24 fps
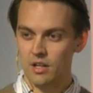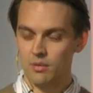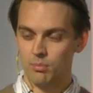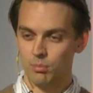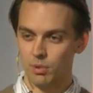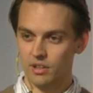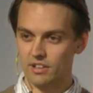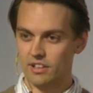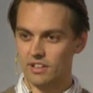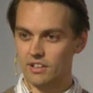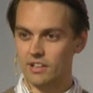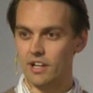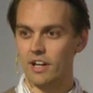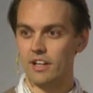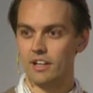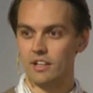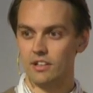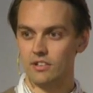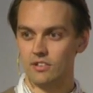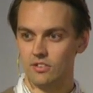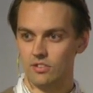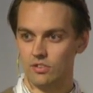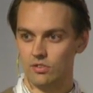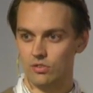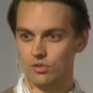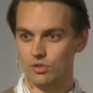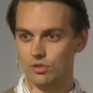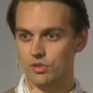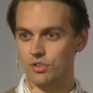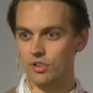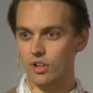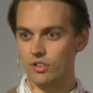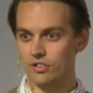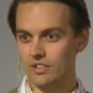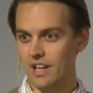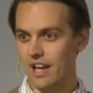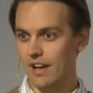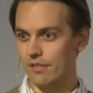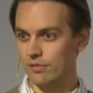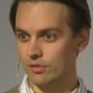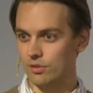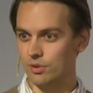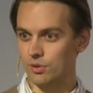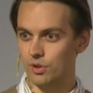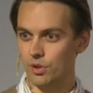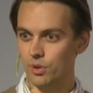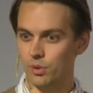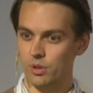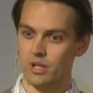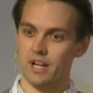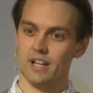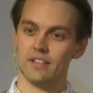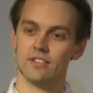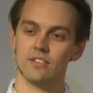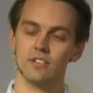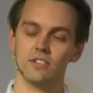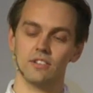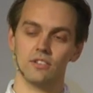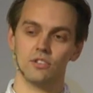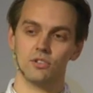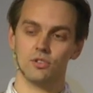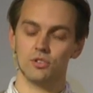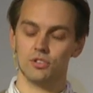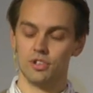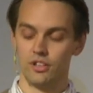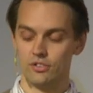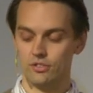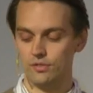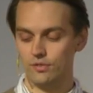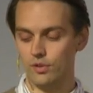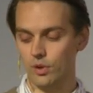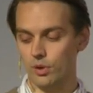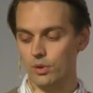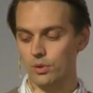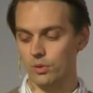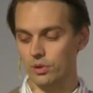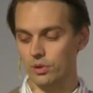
but the client should not have to know that. It should just follow